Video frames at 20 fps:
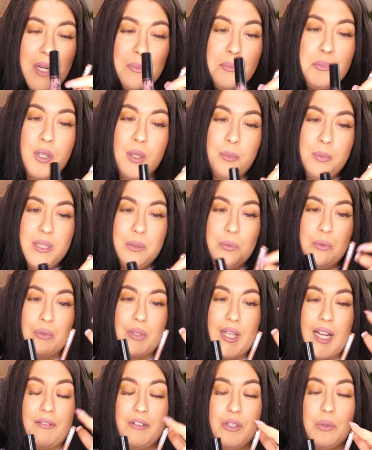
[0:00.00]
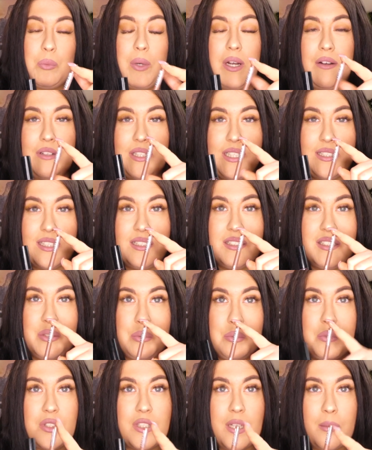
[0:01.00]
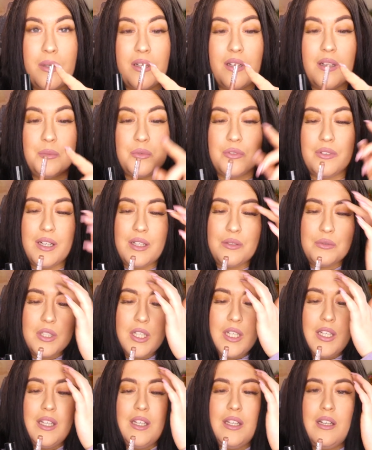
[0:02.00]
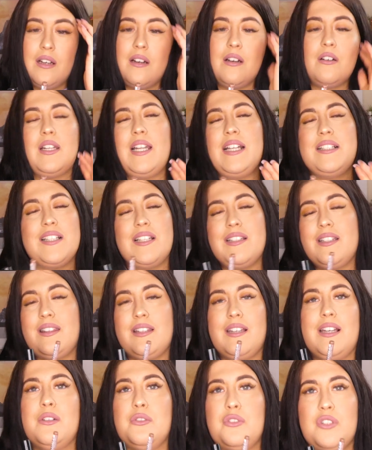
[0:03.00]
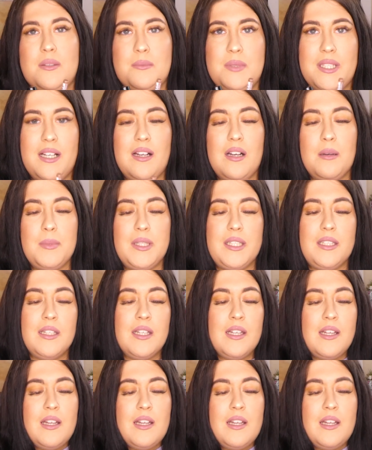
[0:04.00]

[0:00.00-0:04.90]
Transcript: I probably will carry on wearing this until summer comes around, unless anything else jumps out at me.